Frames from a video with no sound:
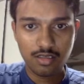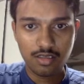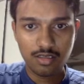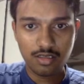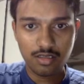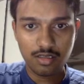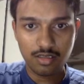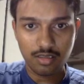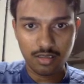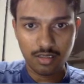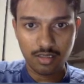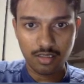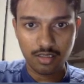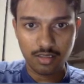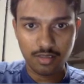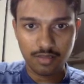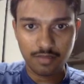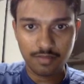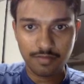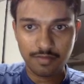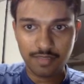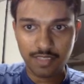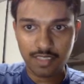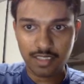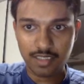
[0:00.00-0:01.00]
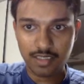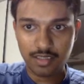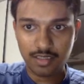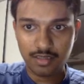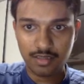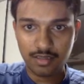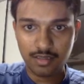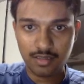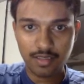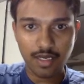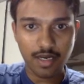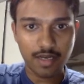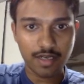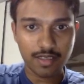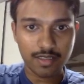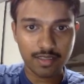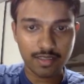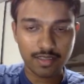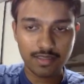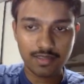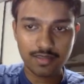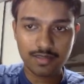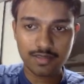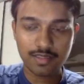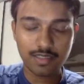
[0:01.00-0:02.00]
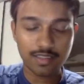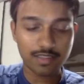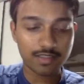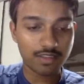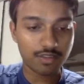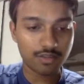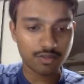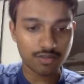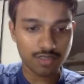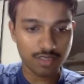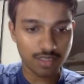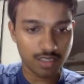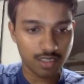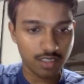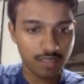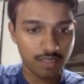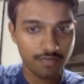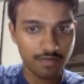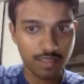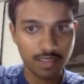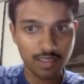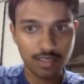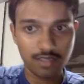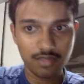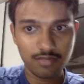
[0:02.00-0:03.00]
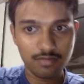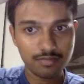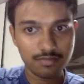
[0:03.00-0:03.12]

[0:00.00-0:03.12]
we can directly select the question ID file.